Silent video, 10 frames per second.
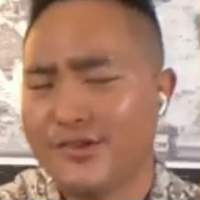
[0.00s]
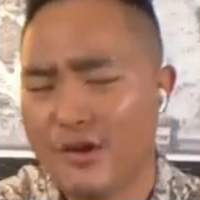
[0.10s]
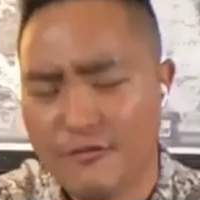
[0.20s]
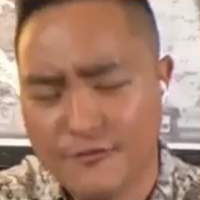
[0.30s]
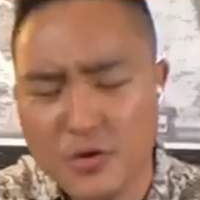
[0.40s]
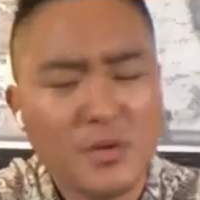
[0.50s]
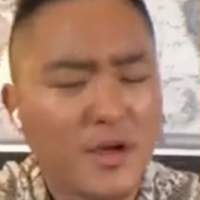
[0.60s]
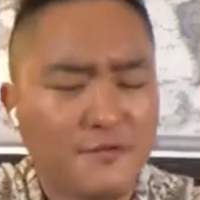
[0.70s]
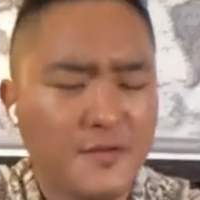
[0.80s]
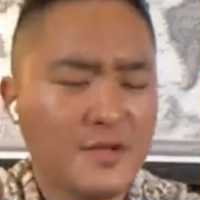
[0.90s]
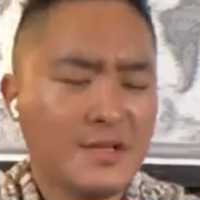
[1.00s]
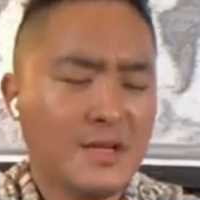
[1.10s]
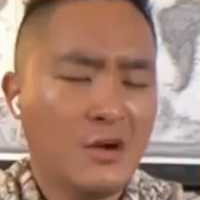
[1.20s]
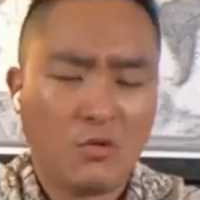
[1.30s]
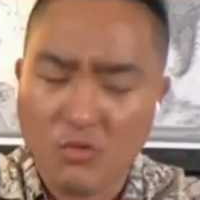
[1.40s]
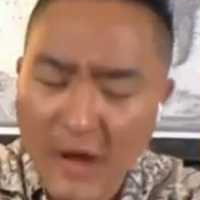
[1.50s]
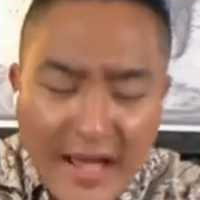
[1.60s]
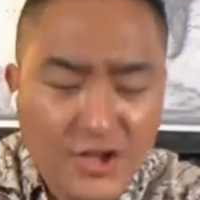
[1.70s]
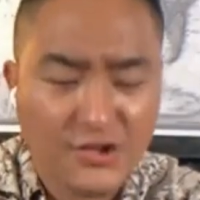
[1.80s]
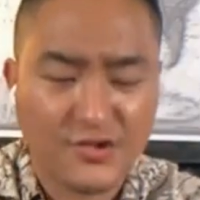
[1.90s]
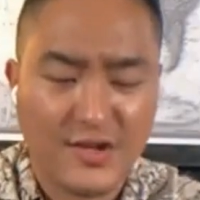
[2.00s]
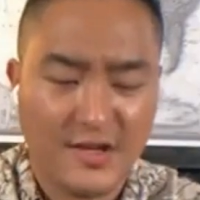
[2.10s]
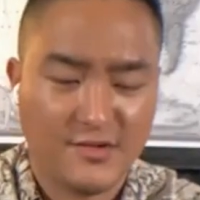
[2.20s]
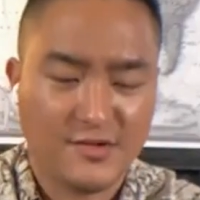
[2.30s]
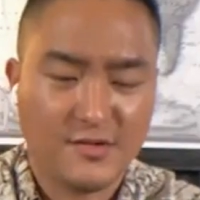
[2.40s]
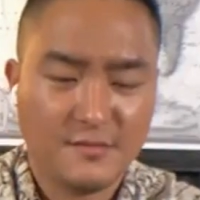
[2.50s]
Is there a fruit of righteousness?